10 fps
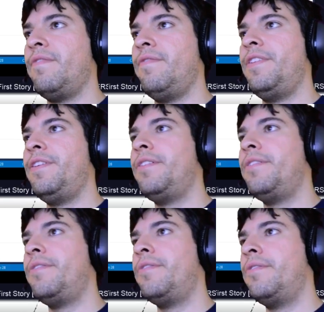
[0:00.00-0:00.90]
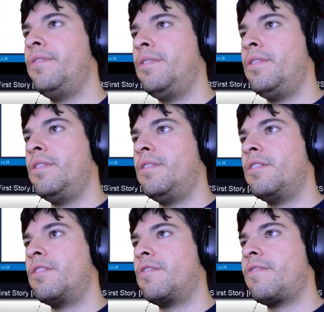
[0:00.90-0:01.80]
View
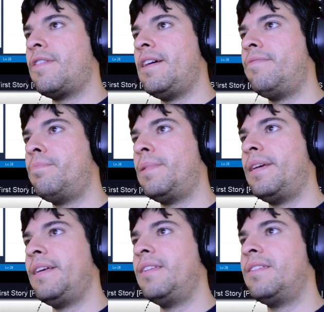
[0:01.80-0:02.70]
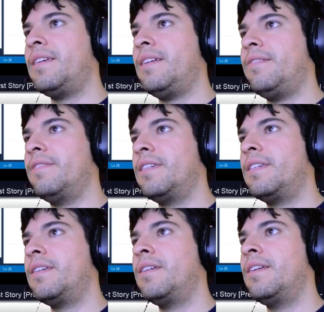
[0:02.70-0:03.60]
graph plan solver
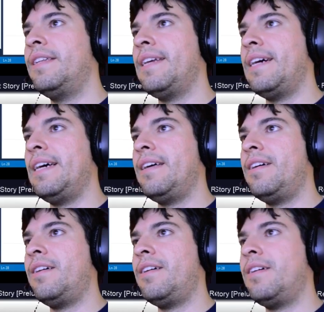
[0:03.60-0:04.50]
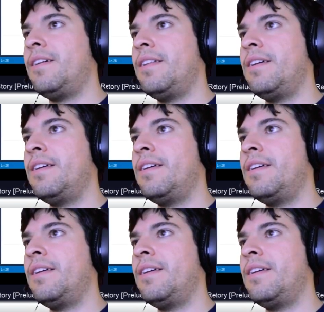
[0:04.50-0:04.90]
dot on